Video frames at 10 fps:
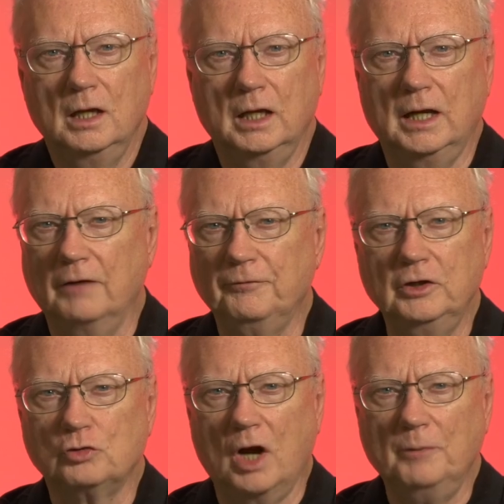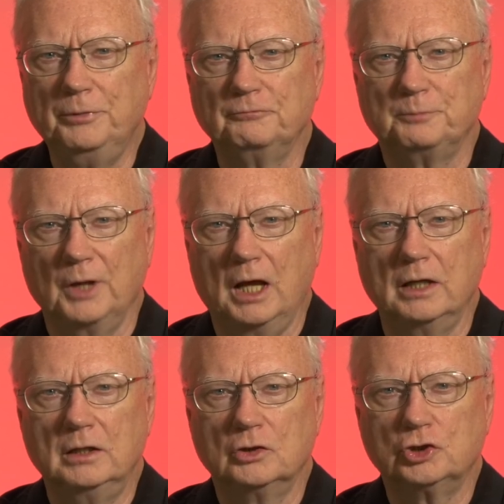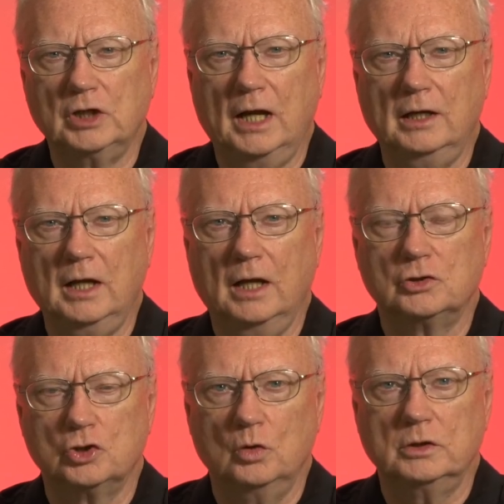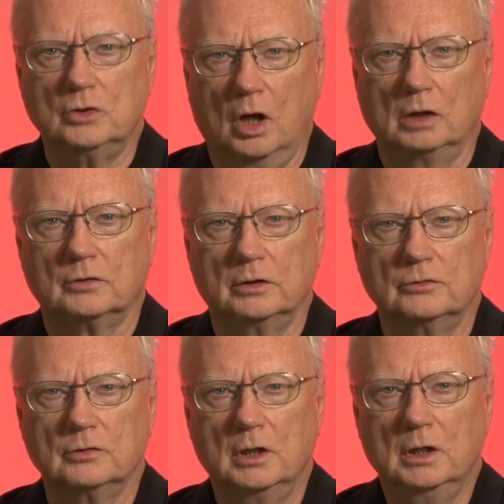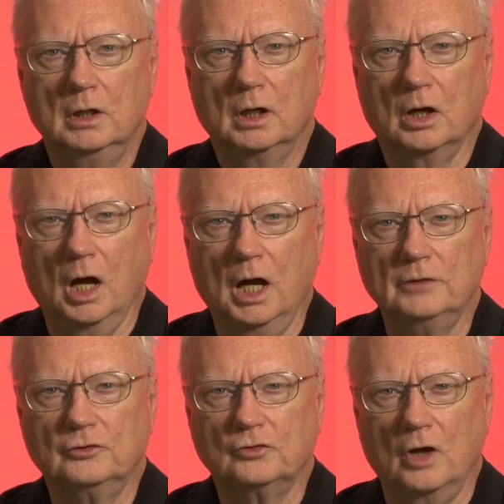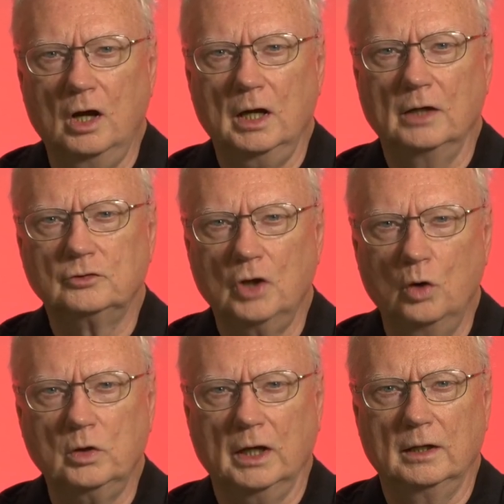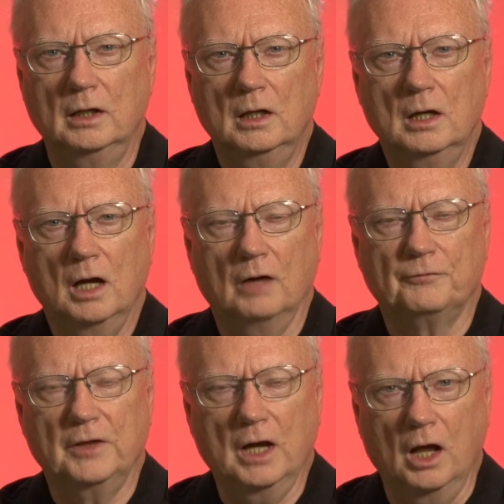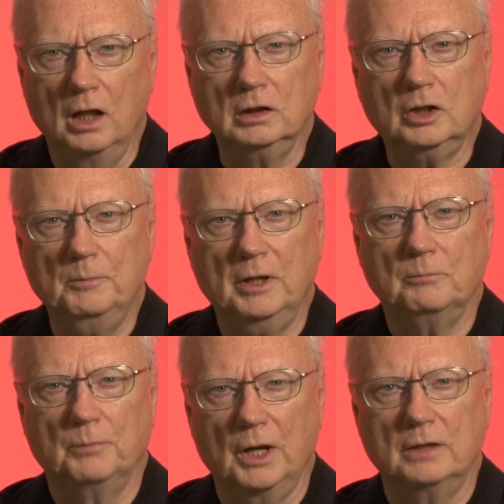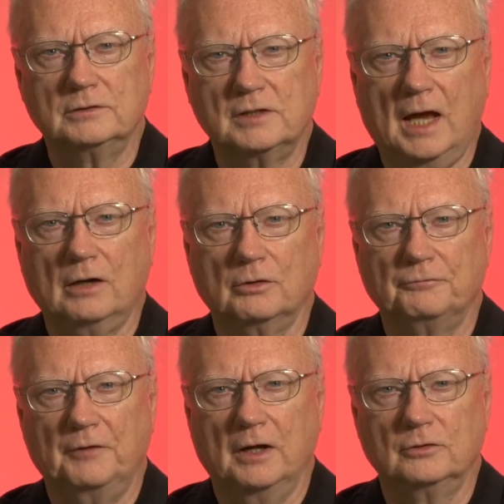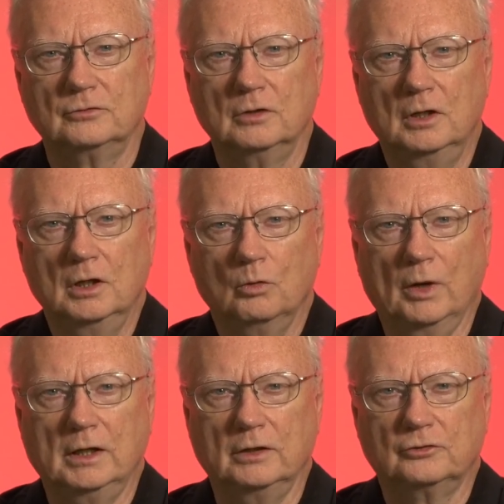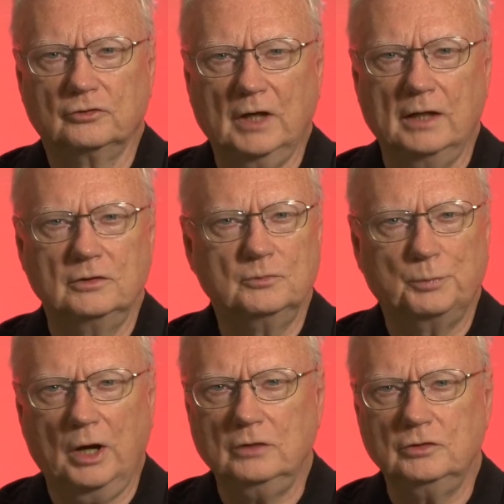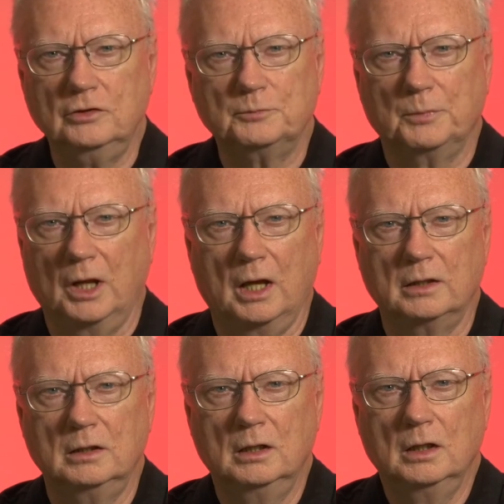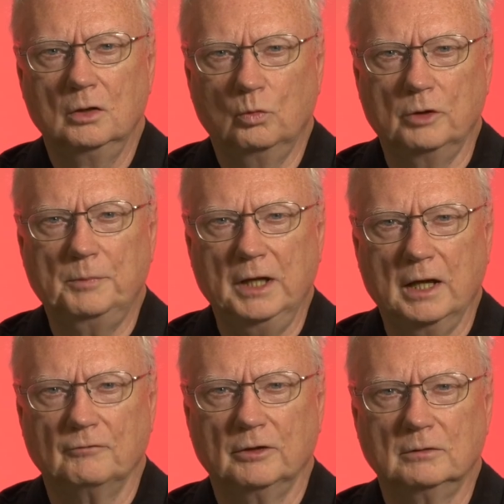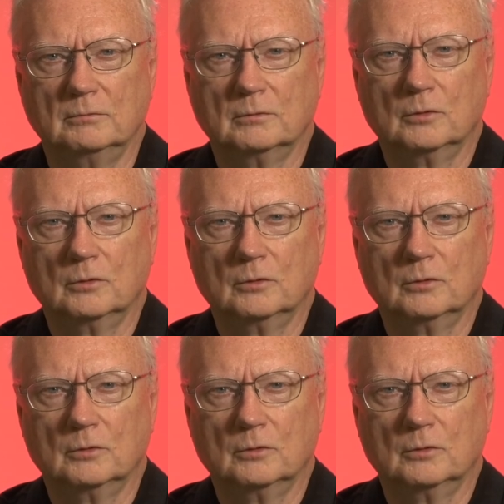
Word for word: In every drop of blood shed at Jewish altars, God saw a token of the ultimate blood sacrifice when his son's precious blood would be given.